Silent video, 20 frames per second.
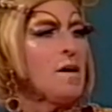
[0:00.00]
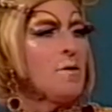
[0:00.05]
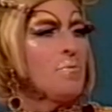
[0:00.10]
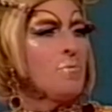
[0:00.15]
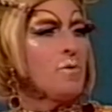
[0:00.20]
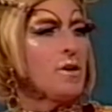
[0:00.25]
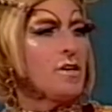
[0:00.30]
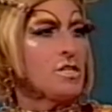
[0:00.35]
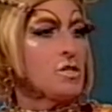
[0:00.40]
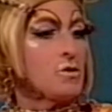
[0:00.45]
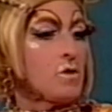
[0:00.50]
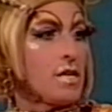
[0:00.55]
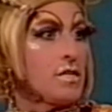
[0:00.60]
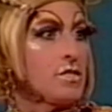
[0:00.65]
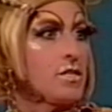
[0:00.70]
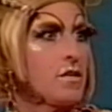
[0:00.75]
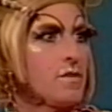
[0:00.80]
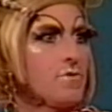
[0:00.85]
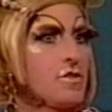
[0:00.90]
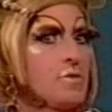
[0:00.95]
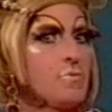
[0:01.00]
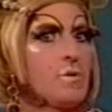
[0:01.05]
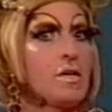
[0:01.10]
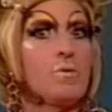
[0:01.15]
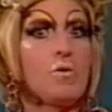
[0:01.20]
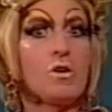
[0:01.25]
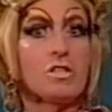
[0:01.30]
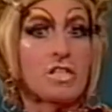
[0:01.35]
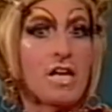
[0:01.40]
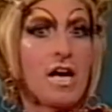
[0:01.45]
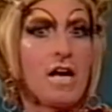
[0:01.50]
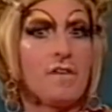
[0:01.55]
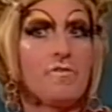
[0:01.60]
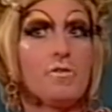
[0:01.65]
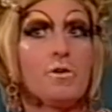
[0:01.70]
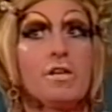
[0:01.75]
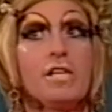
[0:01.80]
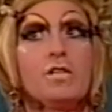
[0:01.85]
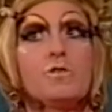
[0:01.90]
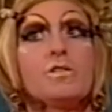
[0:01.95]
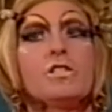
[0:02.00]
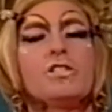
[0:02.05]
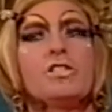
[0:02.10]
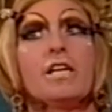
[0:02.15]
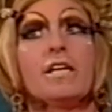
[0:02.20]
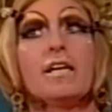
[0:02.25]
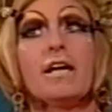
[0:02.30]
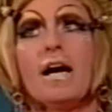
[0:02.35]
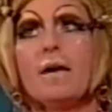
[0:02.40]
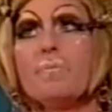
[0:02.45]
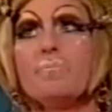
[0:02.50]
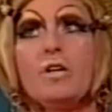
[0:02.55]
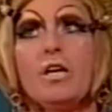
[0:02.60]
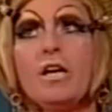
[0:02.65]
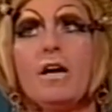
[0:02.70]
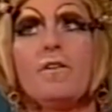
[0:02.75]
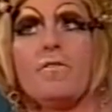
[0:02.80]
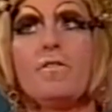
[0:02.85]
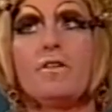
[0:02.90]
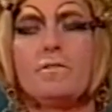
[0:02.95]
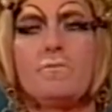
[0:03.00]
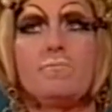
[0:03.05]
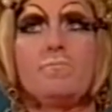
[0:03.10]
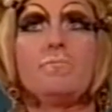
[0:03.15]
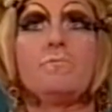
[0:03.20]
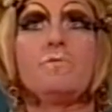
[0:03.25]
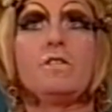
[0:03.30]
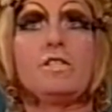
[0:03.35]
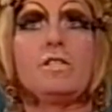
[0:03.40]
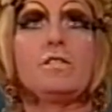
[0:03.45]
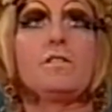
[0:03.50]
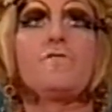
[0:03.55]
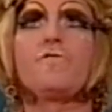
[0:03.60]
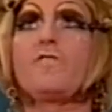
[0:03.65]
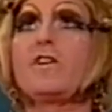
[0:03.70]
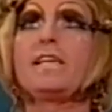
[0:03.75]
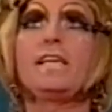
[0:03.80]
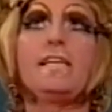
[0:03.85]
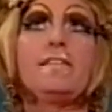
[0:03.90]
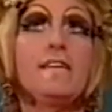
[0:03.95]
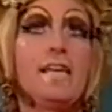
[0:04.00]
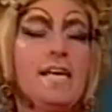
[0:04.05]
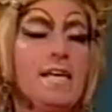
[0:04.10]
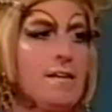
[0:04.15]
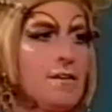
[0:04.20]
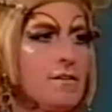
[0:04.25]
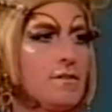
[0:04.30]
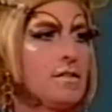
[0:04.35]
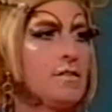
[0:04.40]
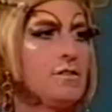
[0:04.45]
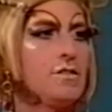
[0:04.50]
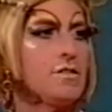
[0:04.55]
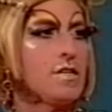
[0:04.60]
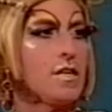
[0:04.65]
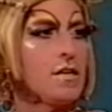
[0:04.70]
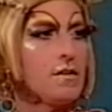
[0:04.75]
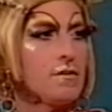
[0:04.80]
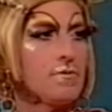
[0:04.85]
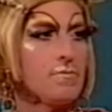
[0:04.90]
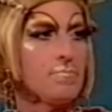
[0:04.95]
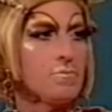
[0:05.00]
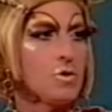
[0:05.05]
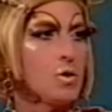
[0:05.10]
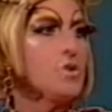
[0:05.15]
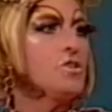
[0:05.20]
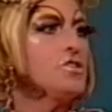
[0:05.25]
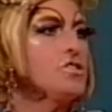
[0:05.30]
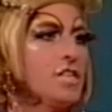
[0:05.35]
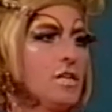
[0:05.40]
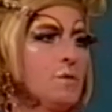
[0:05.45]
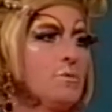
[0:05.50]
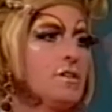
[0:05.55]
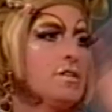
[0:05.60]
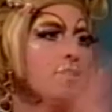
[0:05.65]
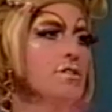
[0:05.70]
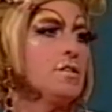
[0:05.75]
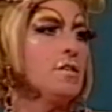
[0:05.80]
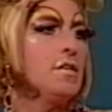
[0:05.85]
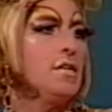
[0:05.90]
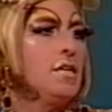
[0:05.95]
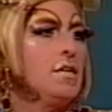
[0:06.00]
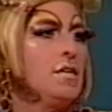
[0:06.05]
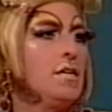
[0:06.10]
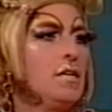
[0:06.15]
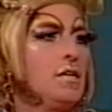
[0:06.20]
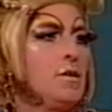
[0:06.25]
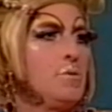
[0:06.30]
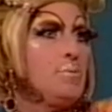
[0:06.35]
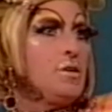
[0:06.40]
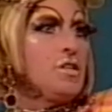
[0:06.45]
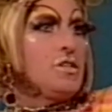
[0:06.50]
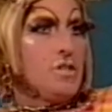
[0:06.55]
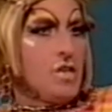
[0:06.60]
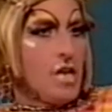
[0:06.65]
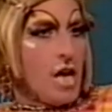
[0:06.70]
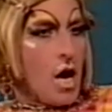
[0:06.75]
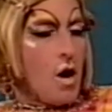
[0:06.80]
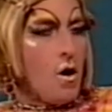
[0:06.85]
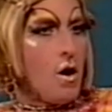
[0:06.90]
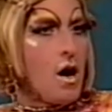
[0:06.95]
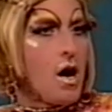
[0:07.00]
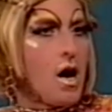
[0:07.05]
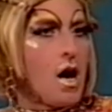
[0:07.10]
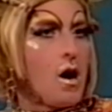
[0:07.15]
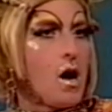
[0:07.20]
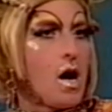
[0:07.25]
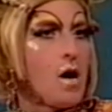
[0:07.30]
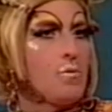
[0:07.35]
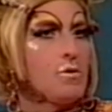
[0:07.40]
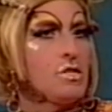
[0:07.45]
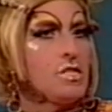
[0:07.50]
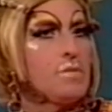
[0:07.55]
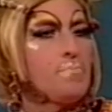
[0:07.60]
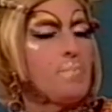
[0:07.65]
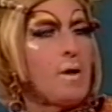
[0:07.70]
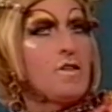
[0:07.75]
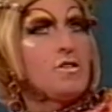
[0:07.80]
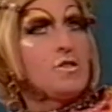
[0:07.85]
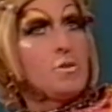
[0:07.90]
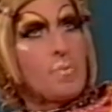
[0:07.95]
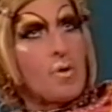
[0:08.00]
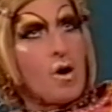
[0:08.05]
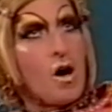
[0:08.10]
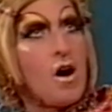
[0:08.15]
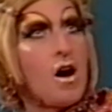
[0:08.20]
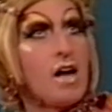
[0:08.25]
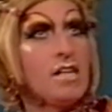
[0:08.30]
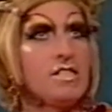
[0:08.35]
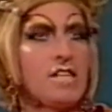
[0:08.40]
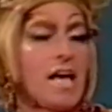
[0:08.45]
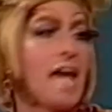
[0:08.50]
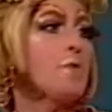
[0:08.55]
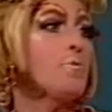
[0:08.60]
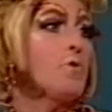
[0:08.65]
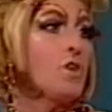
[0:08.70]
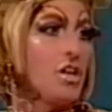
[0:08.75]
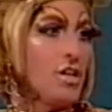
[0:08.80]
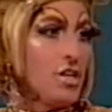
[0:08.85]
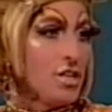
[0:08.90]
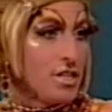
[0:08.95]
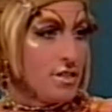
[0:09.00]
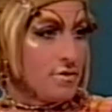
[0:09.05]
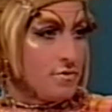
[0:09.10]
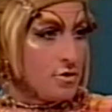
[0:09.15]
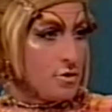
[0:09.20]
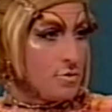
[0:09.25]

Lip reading: when Australian television really was colourful and interesting, you know, that this is a freaky thing, and couldn't deal with it. But no, I was both surprised and relieved.